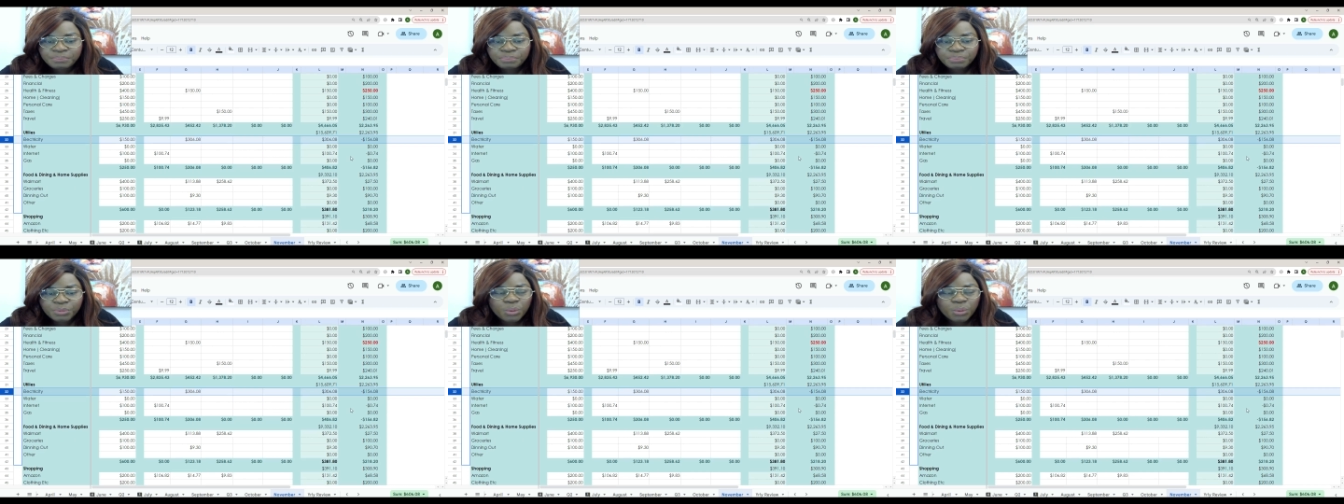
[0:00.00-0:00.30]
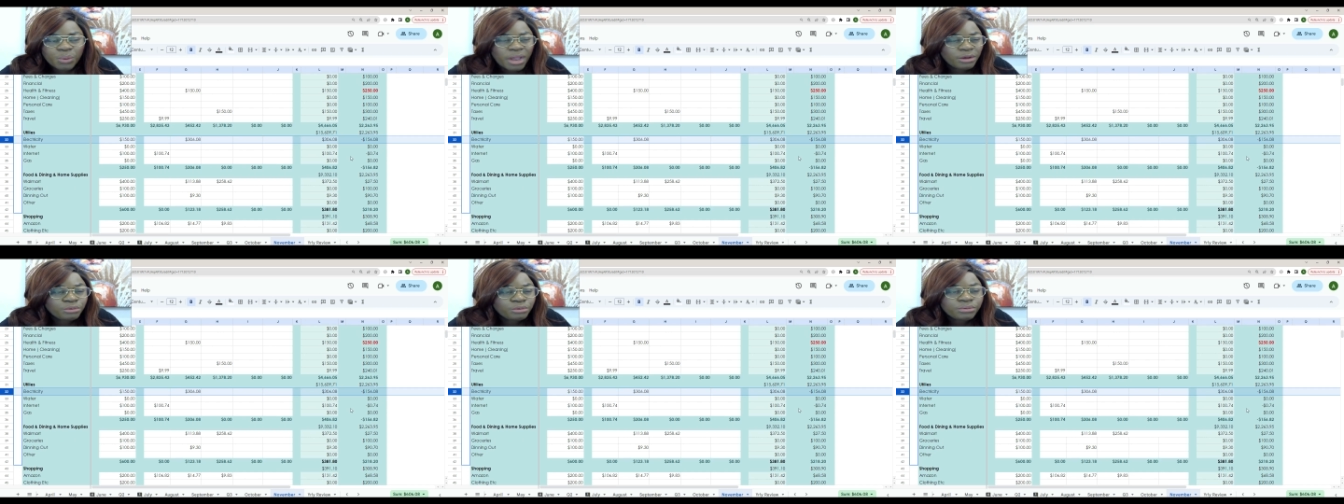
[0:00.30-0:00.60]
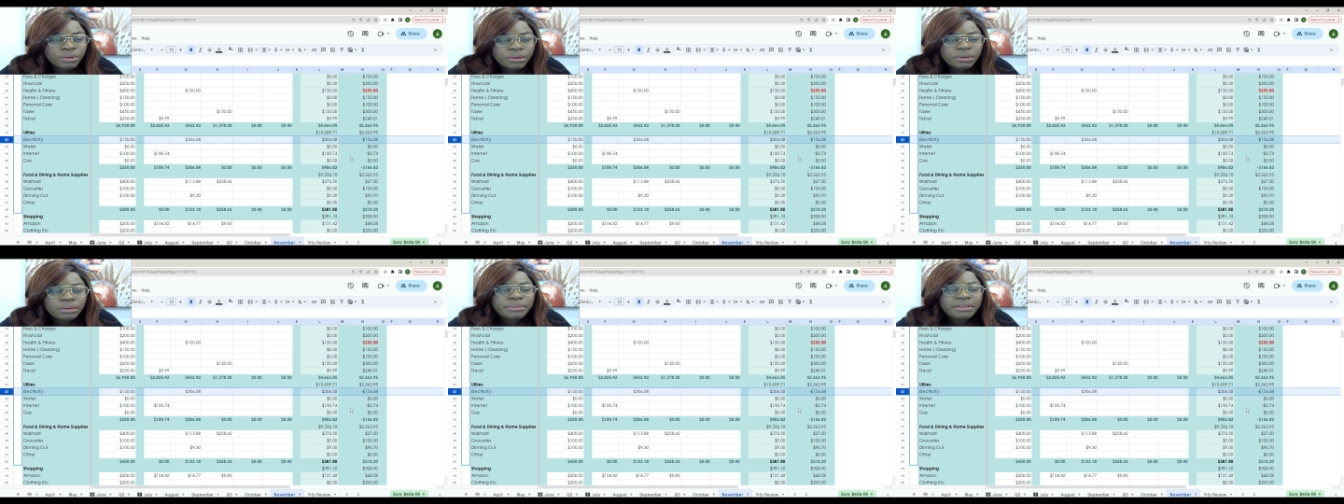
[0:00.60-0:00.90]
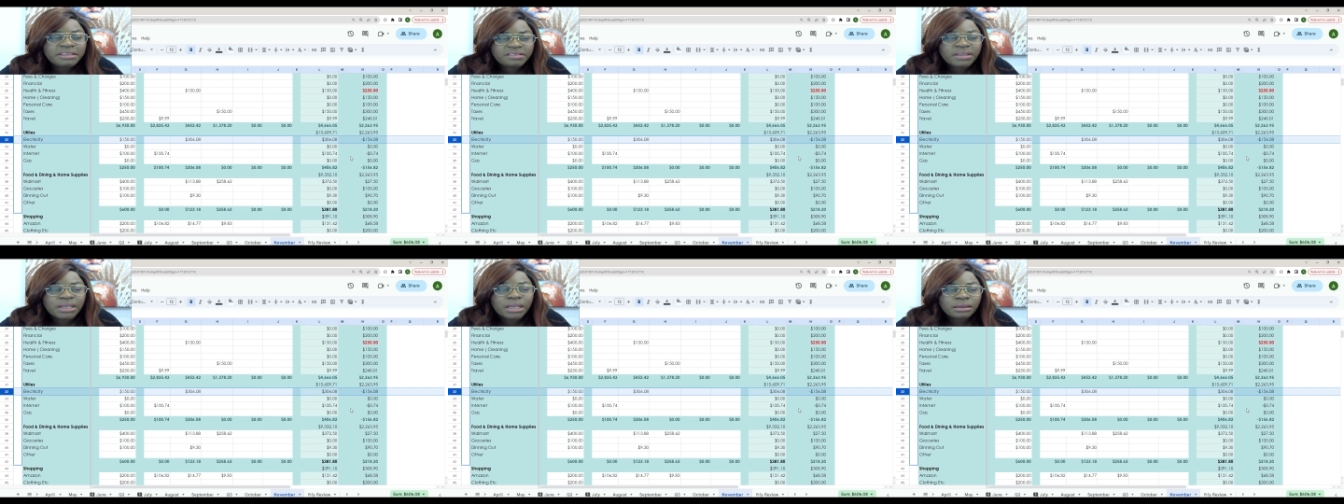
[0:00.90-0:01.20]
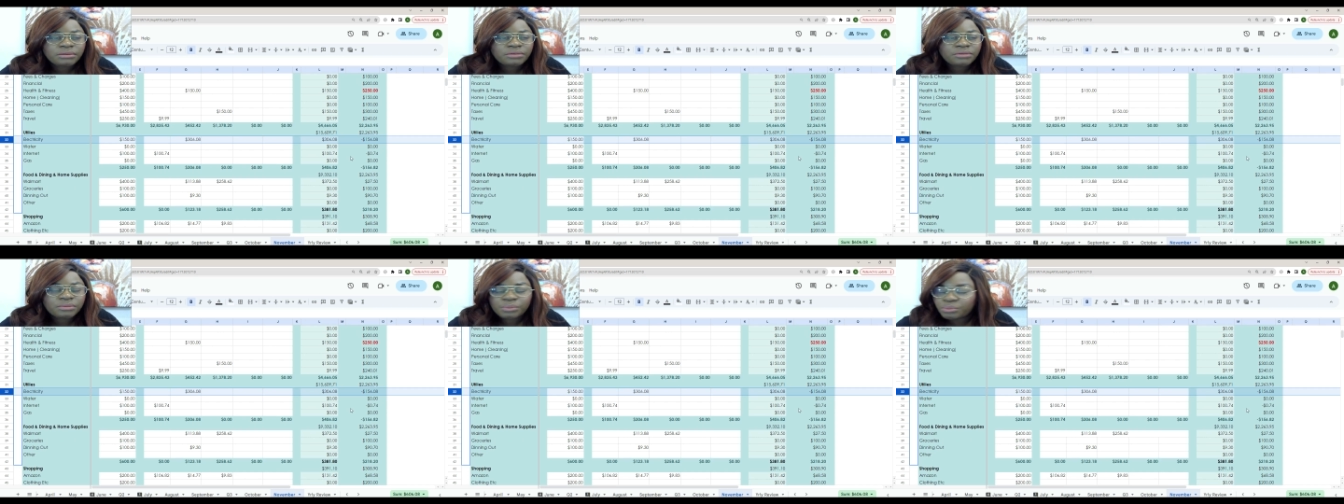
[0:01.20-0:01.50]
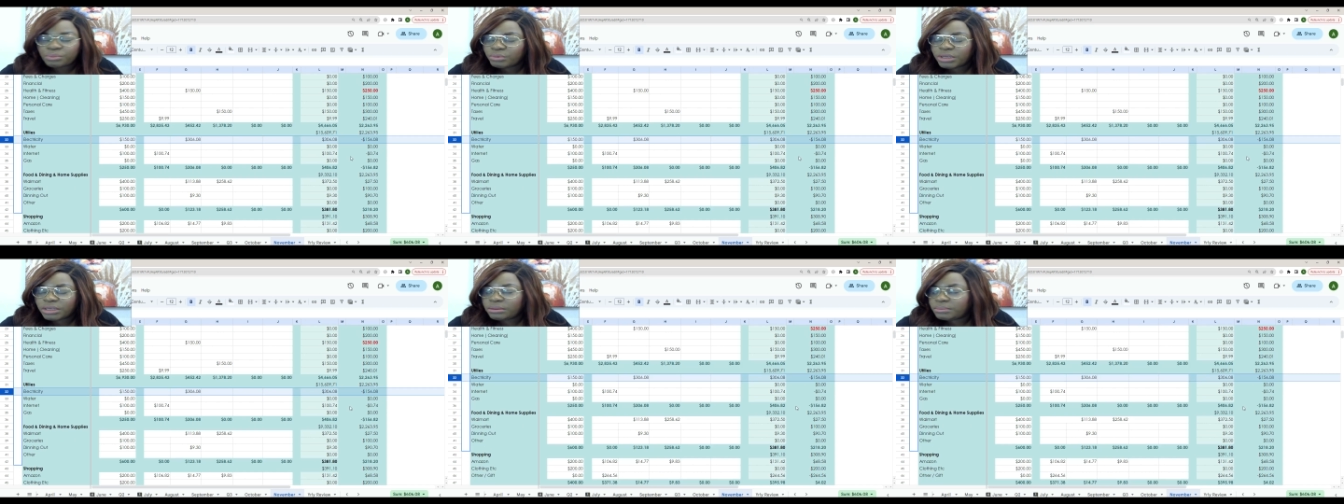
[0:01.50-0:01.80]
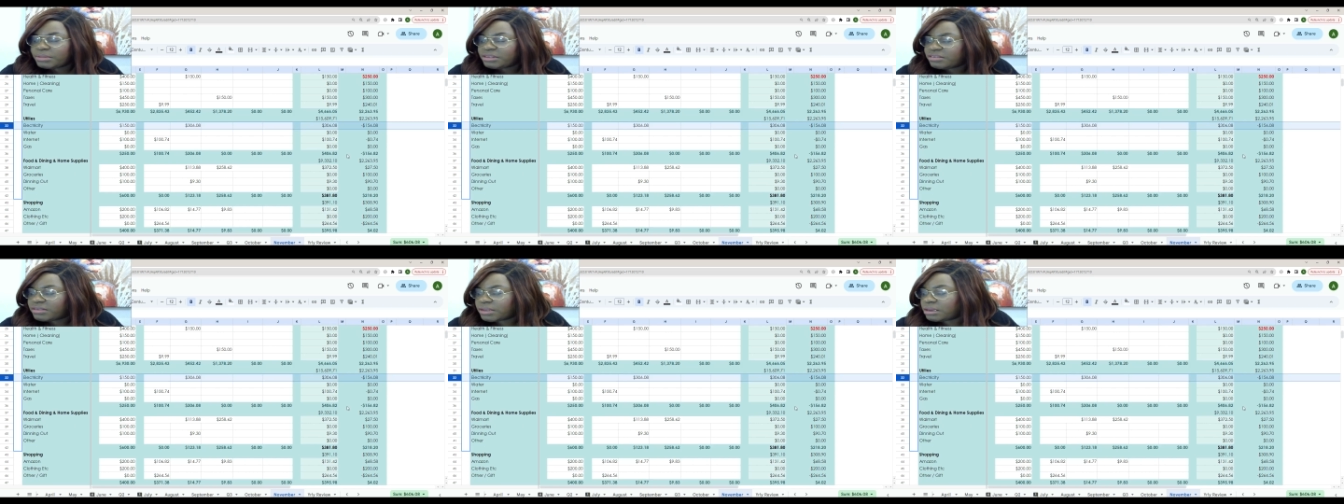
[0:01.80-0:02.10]
Right, rookie mistakes.
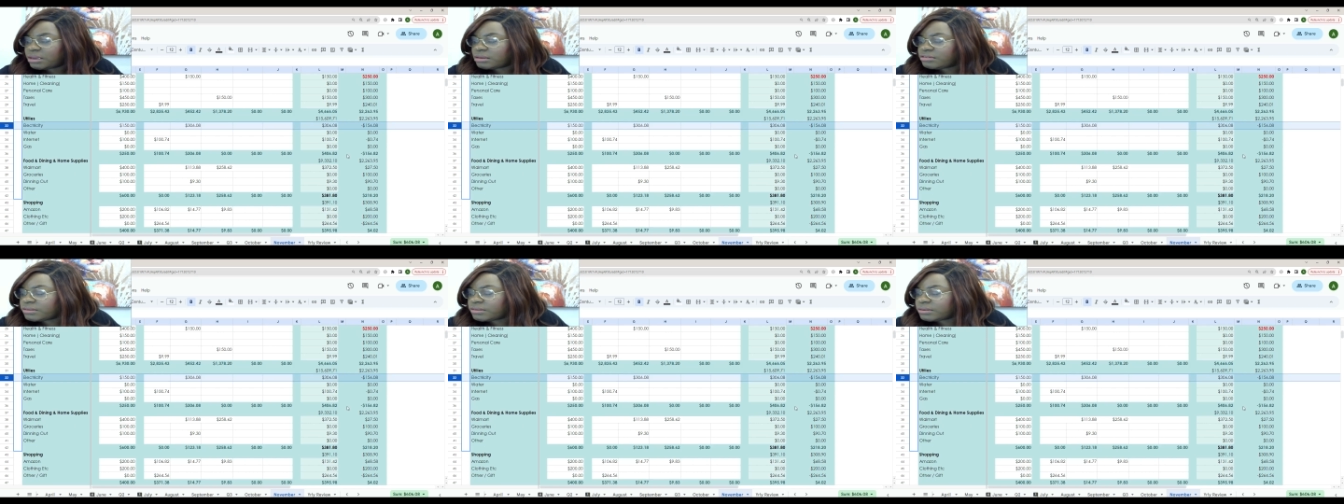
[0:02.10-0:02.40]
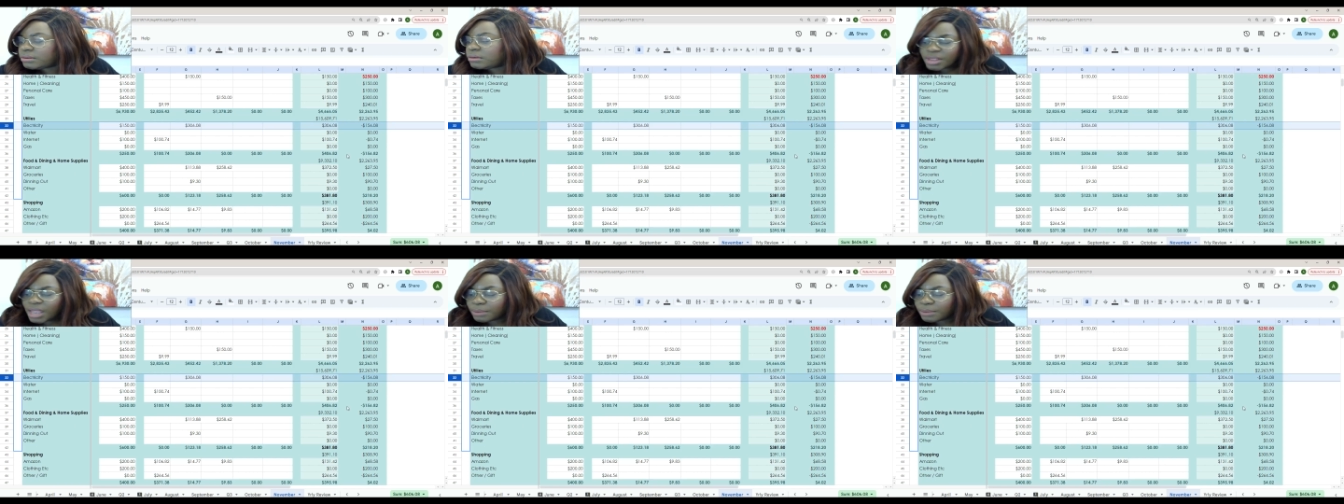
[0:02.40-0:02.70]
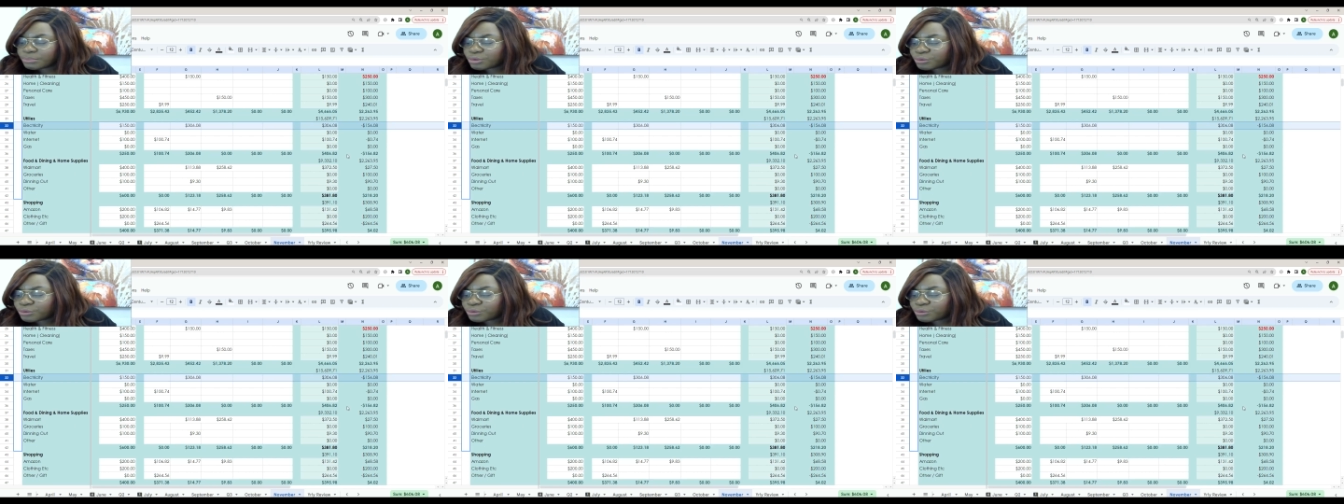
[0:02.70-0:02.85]
I'm